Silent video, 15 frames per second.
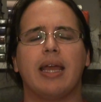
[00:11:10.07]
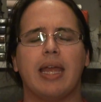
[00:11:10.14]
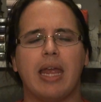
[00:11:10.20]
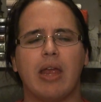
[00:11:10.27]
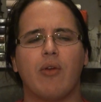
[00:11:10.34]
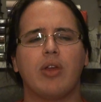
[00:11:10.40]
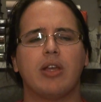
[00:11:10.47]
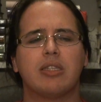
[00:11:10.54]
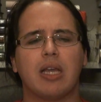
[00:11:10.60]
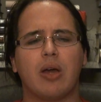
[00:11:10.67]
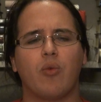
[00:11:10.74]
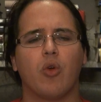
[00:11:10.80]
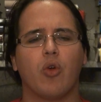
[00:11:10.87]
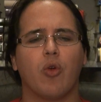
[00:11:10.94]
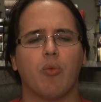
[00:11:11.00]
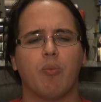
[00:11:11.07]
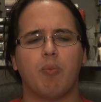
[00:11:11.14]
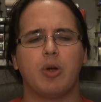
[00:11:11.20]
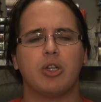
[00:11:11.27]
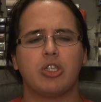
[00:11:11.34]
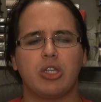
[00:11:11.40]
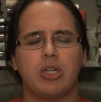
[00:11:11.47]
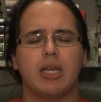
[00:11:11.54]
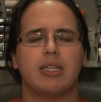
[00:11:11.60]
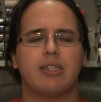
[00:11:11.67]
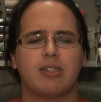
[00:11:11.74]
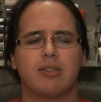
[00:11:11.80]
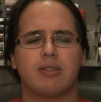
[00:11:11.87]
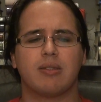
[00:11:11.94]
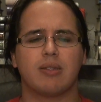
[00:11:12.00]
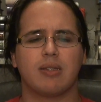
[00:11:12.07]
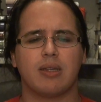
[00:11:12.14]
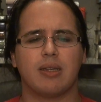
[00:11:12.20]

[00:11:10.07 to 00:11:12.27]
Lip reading: areas that were much less